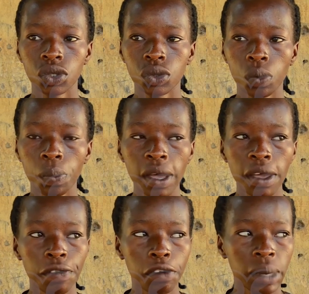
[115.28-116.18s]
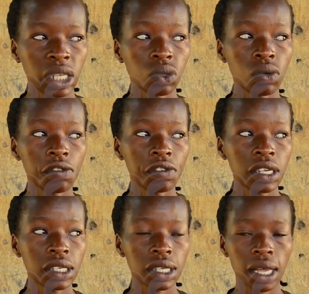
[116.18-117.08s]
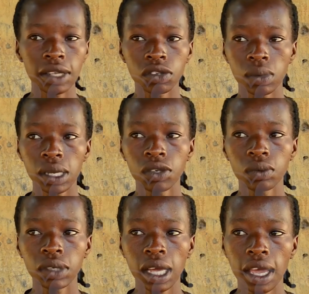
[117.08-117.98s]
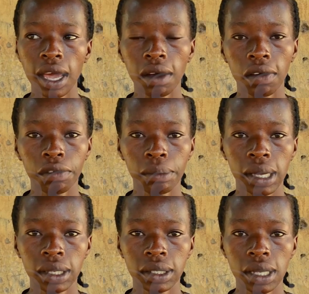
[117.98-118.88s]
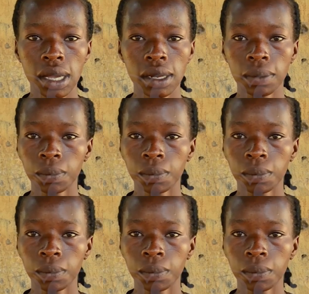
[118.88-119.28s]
to pay for my school fees as well to take care of my son.